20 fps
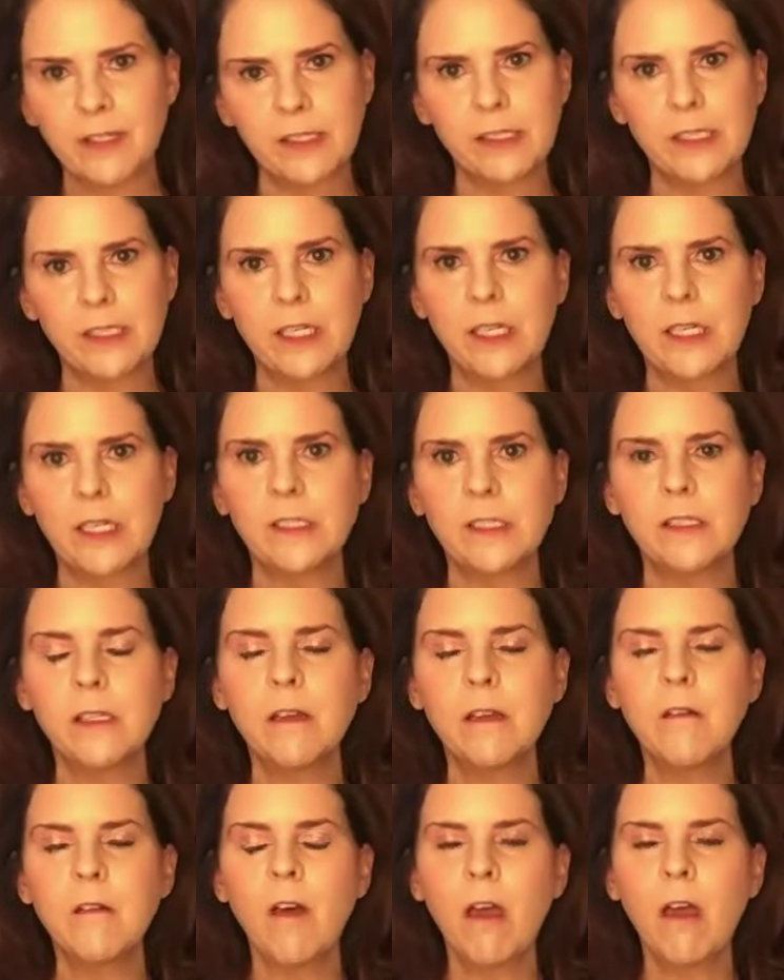ethnicities
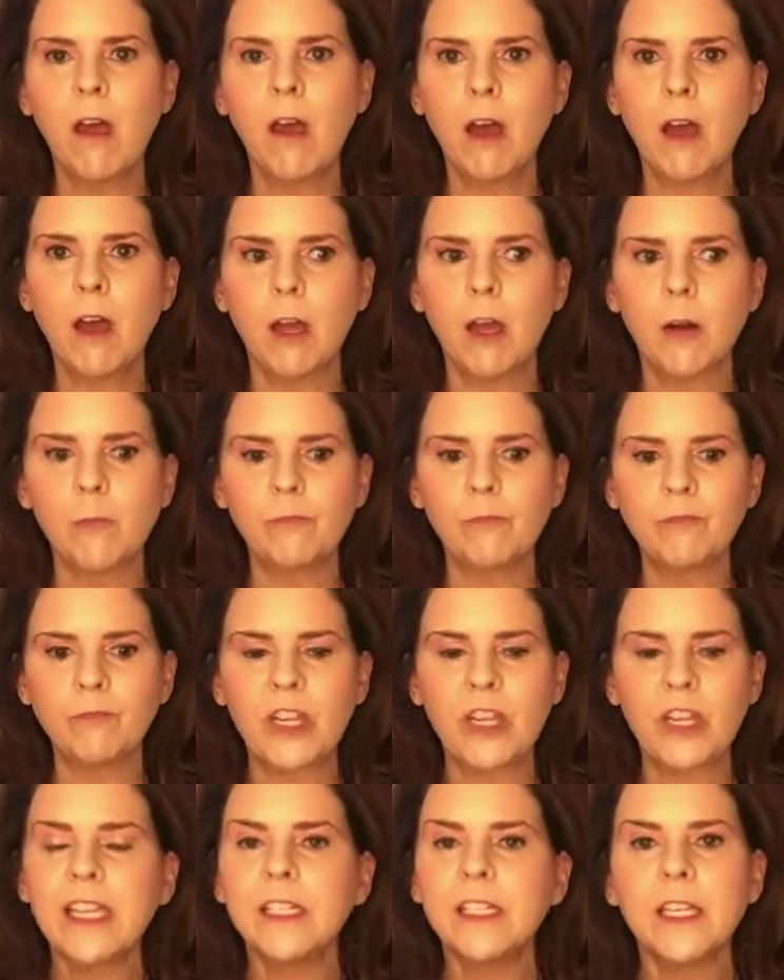um,
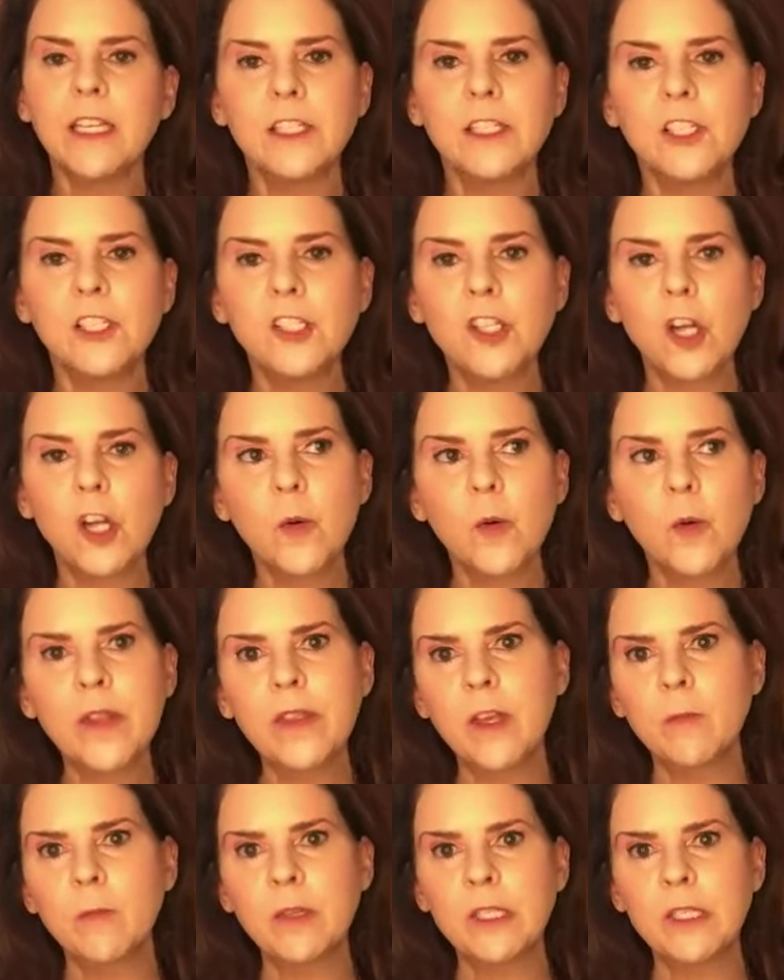and, and showing
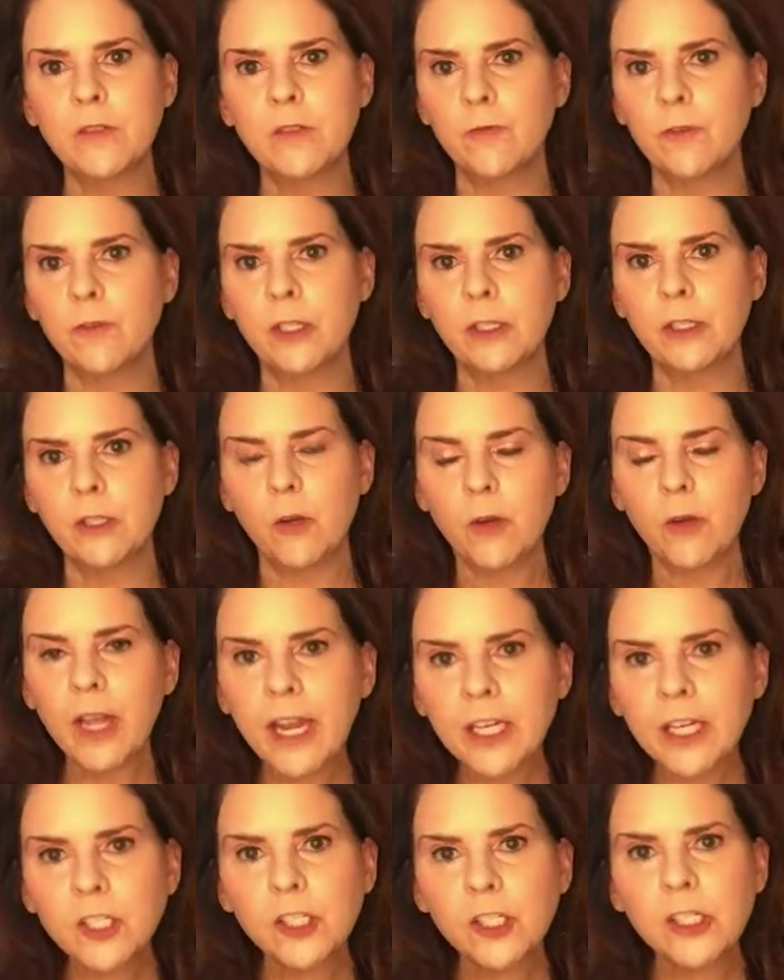them in different
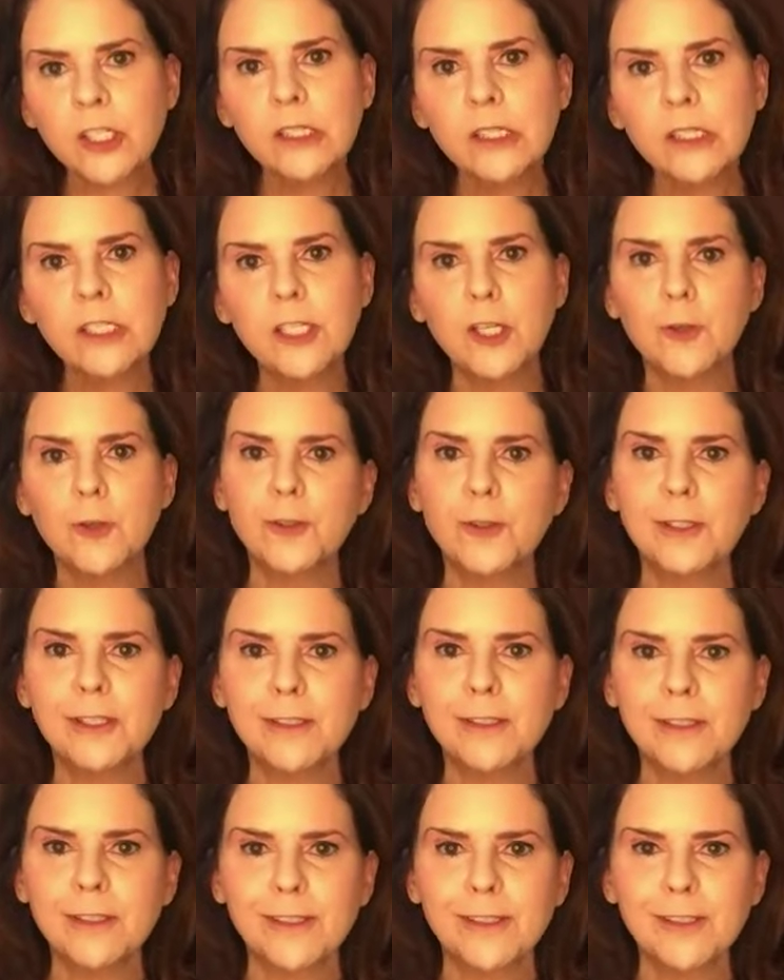locations you know
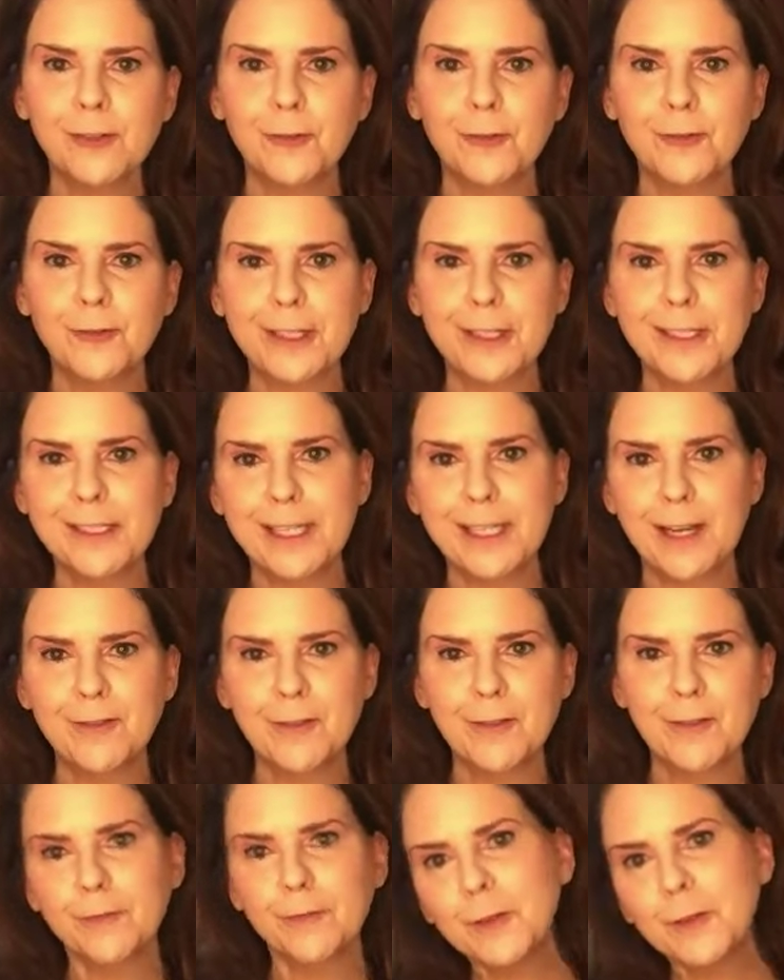certainly the
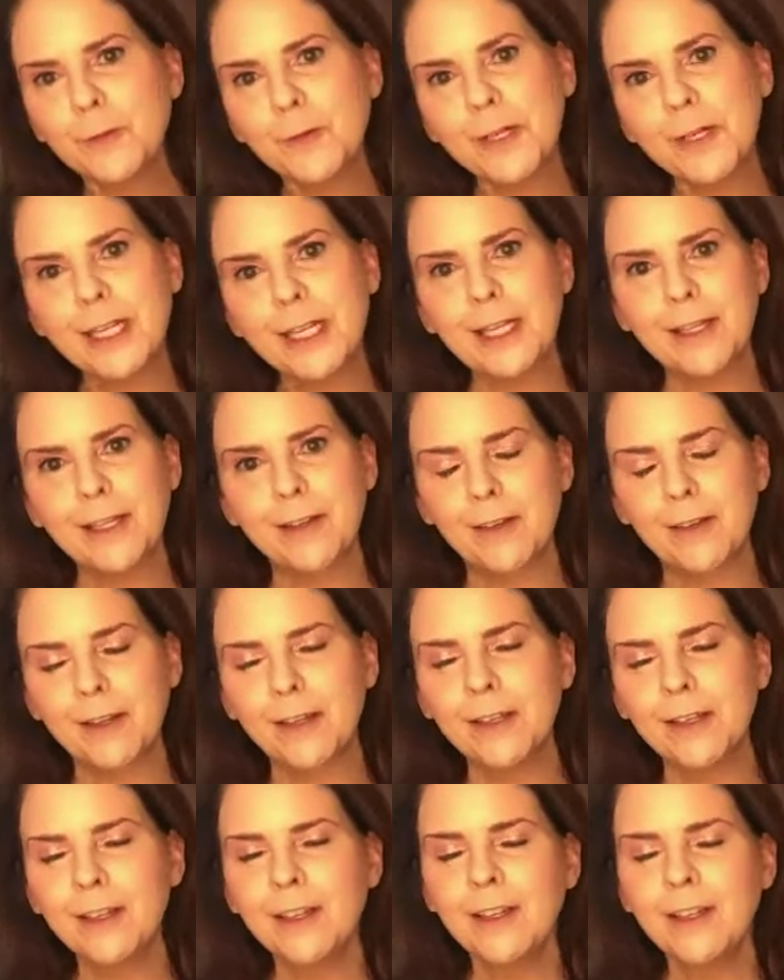statue of liberty and the